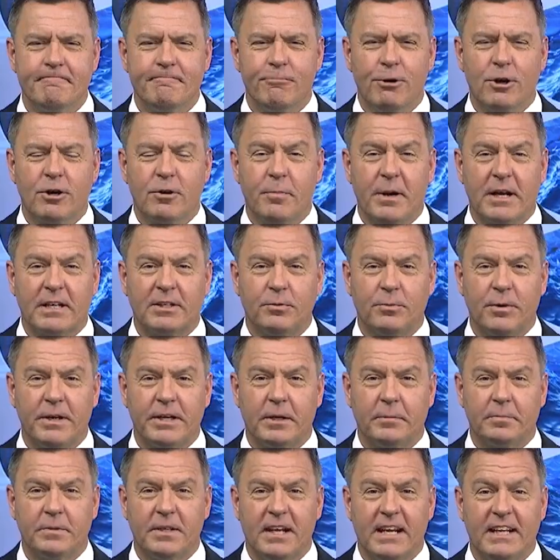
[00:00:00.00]
Welcome back to Wake
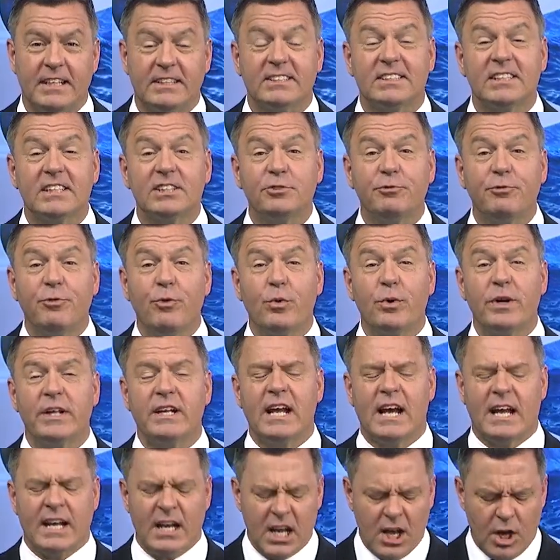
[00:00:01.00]
Up Today. It's
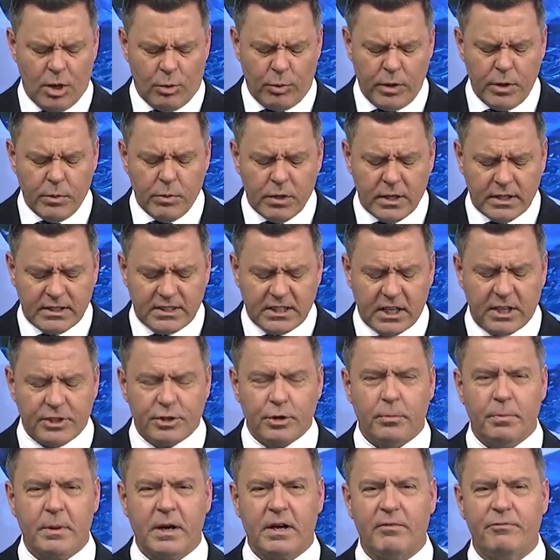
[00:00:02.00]
649. We want to tell you
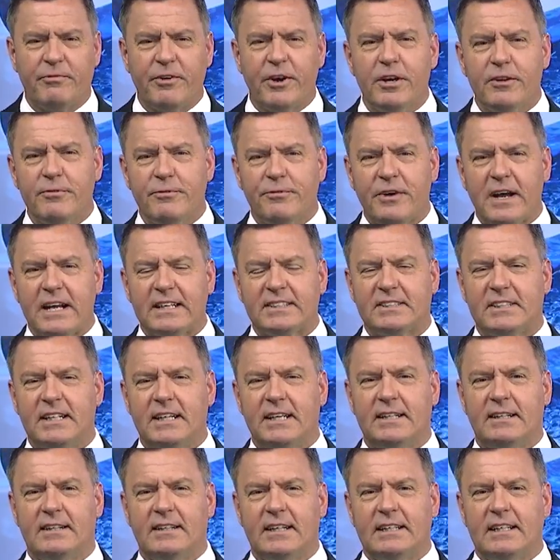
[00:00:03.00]
about a very
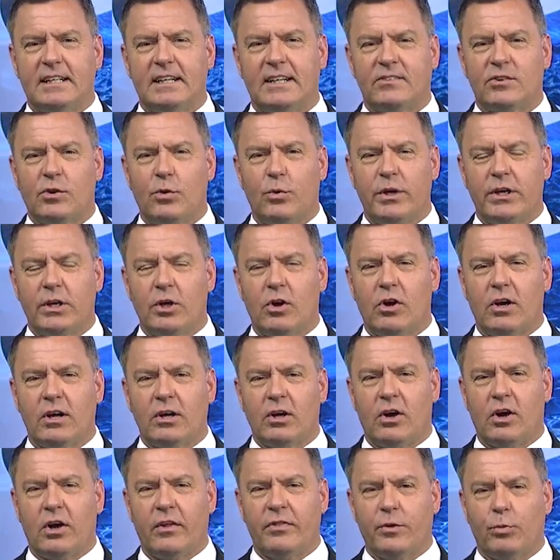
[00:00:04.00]
fascinating thing that is going on
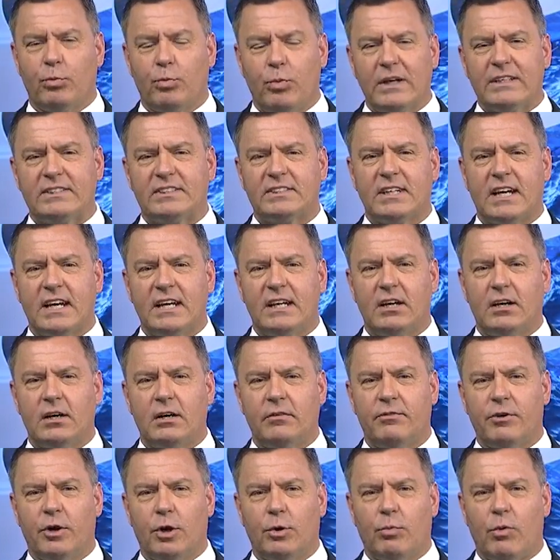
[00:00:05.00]
on the west side
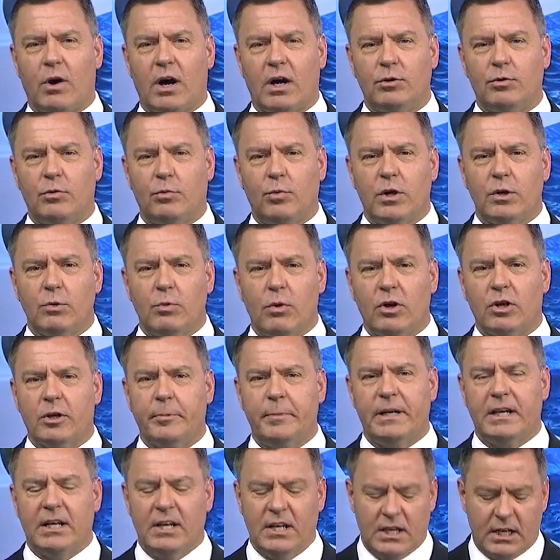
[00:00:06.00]
of Oahu. want to welcome
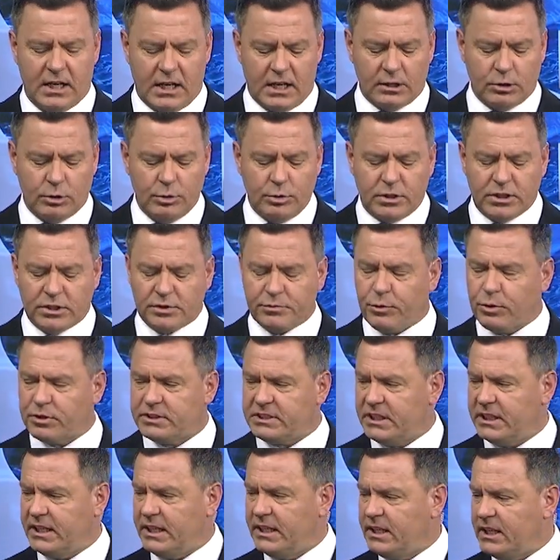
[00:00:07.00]
in uh, Lucas
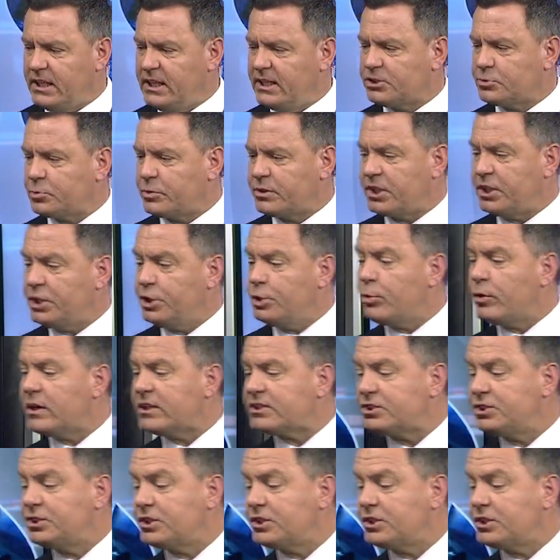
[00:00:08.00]
Fortini. He is with the U.S.